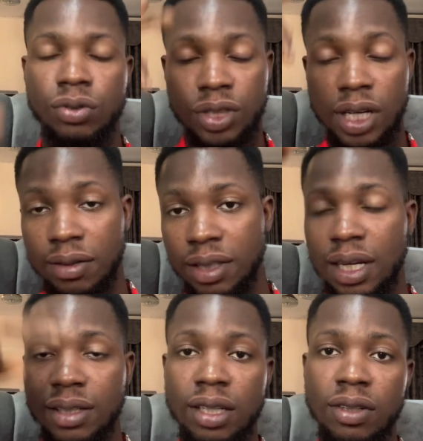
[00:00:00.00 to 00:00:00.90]
chakras
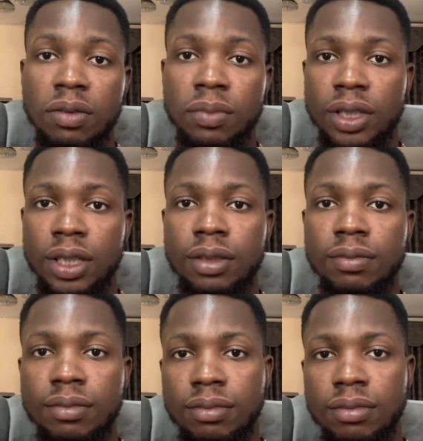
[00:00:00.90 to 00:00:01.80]
outside of the body
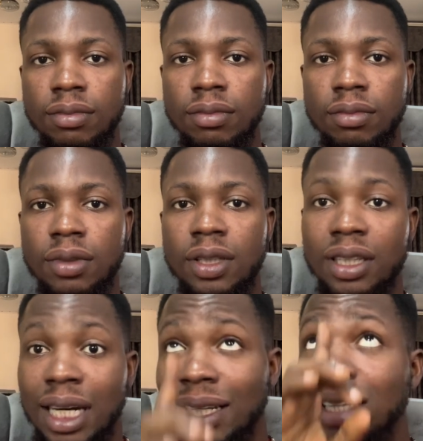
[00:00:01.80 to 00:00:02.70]

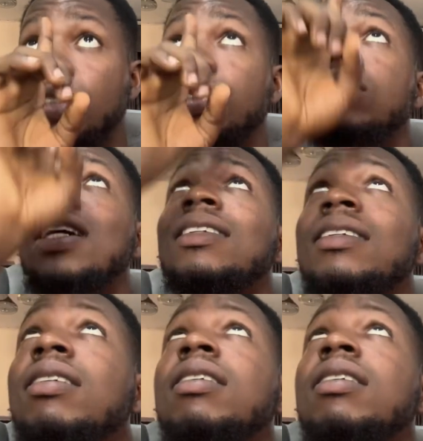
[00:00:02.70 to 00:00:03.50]
that are straight.